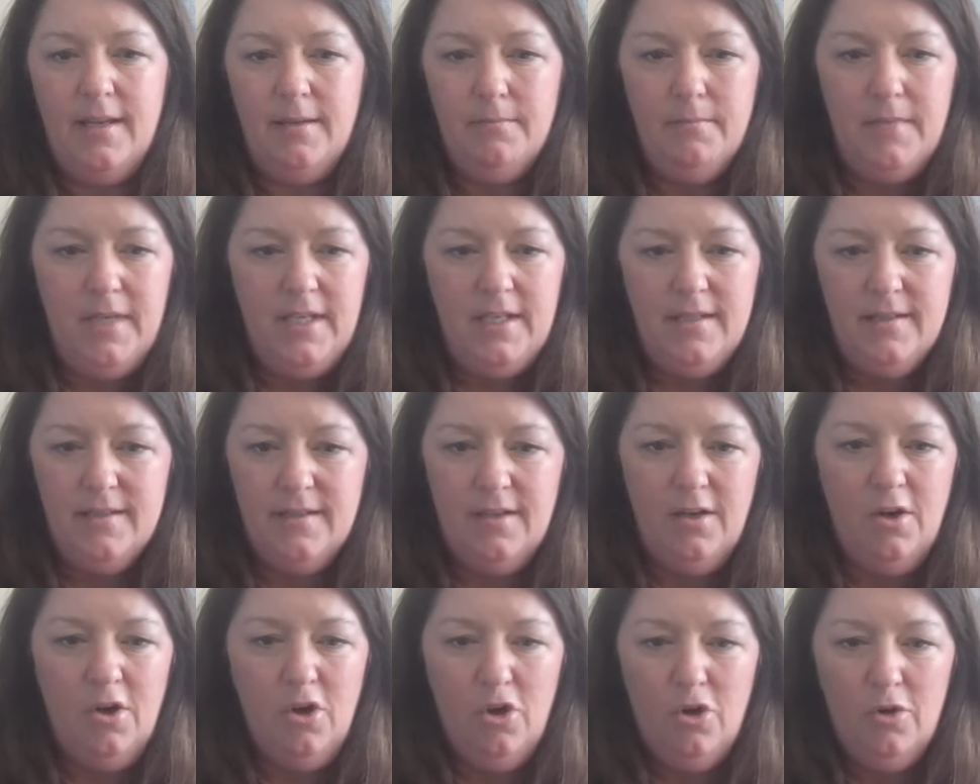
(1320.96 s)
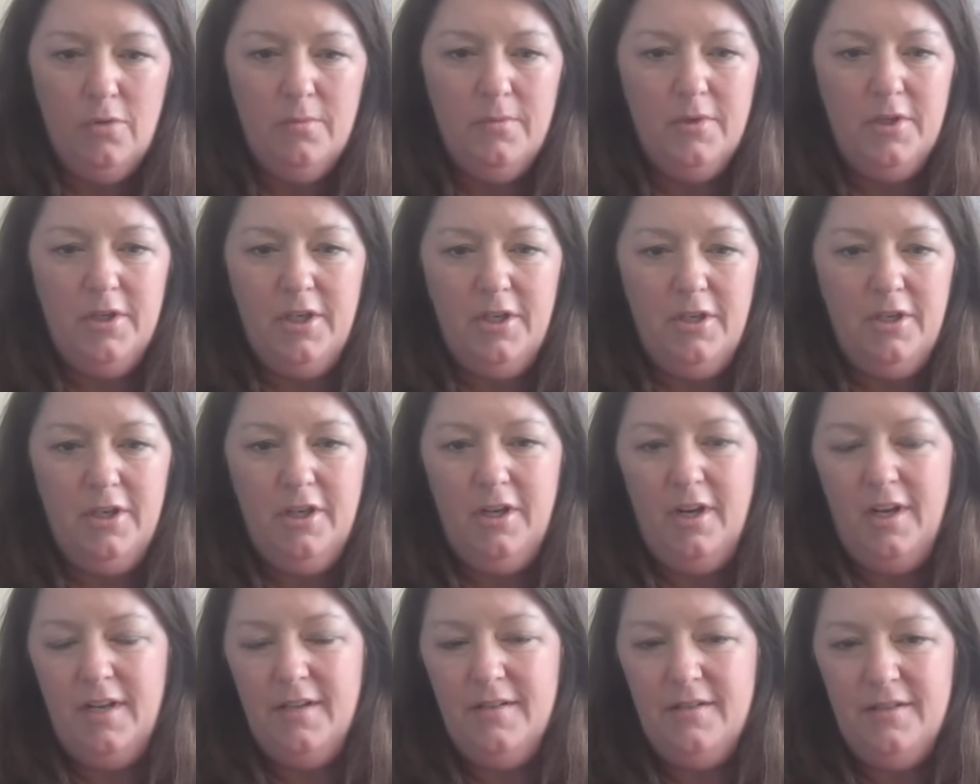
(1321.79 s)
same means at home, or you know,
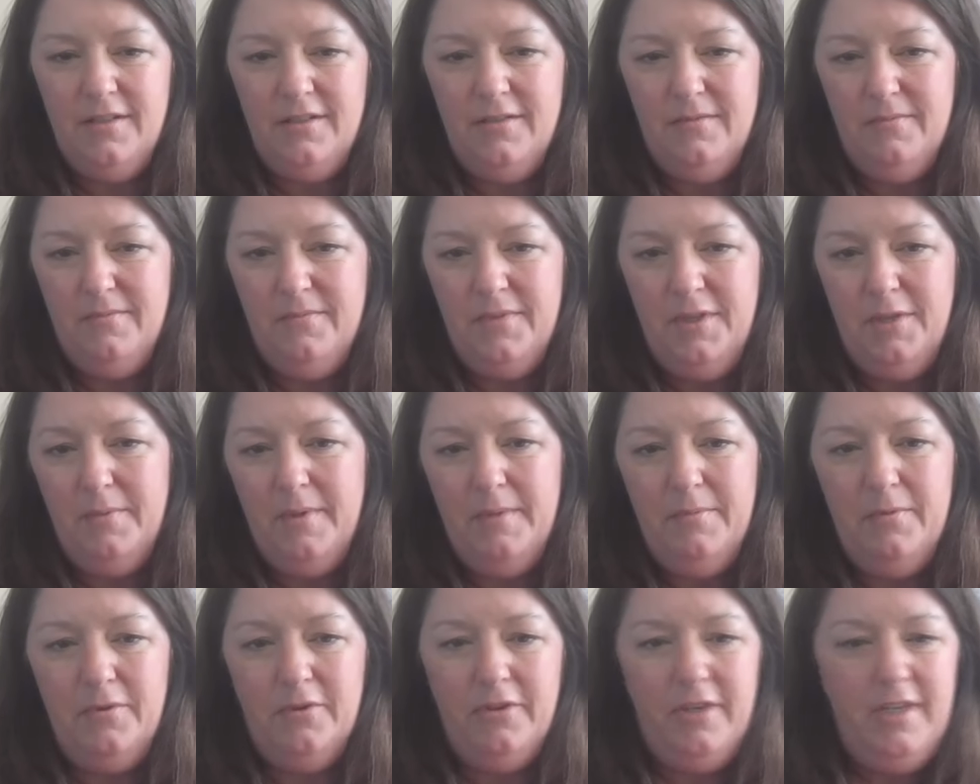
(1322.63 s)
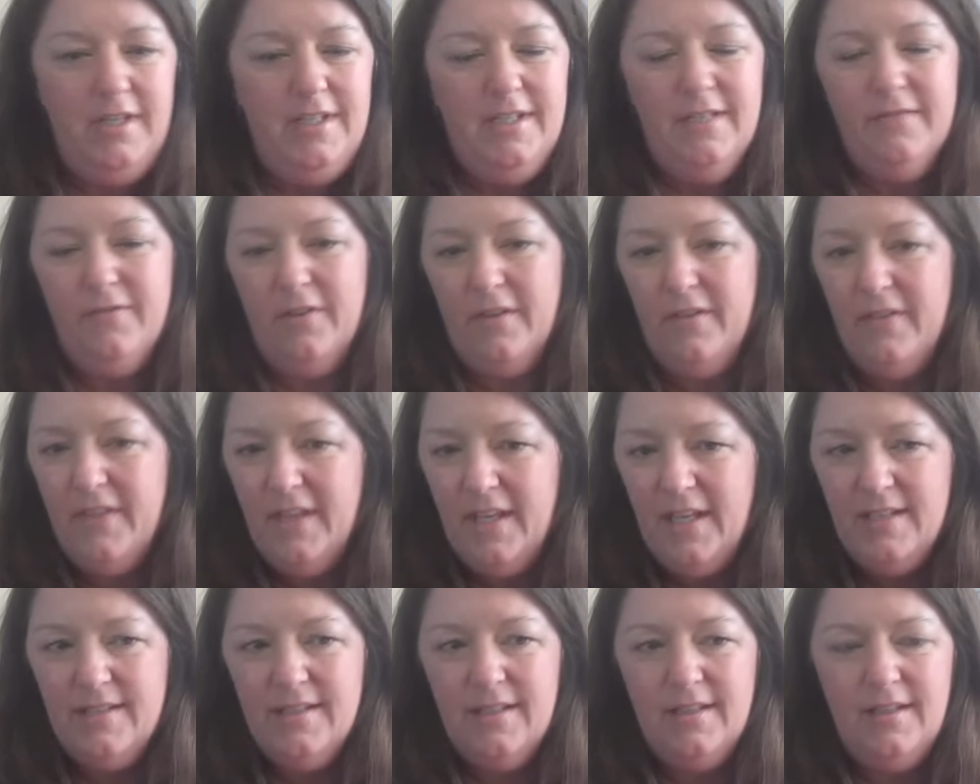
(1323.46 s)
you're not, you know, people are eating different
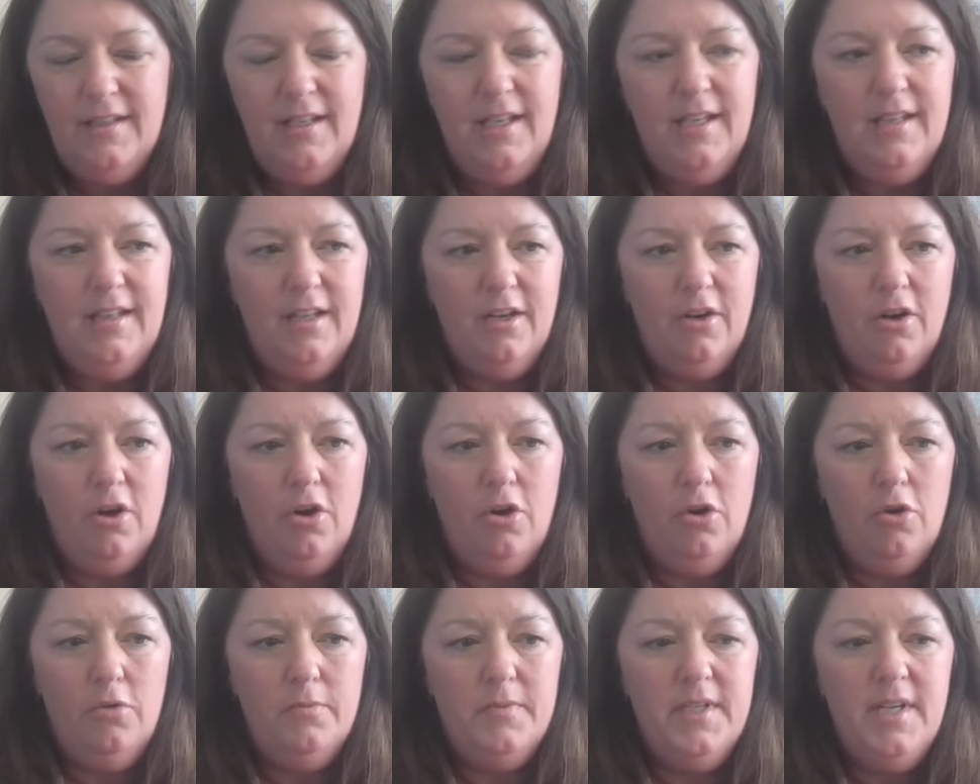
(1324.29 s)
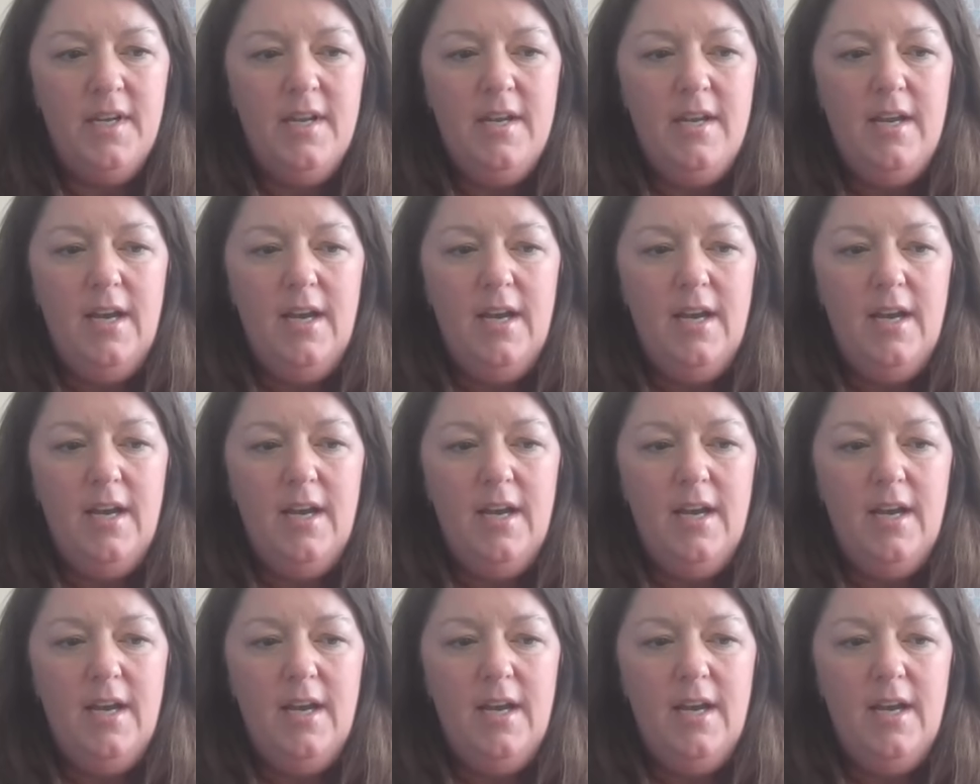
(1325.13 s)
things in their home.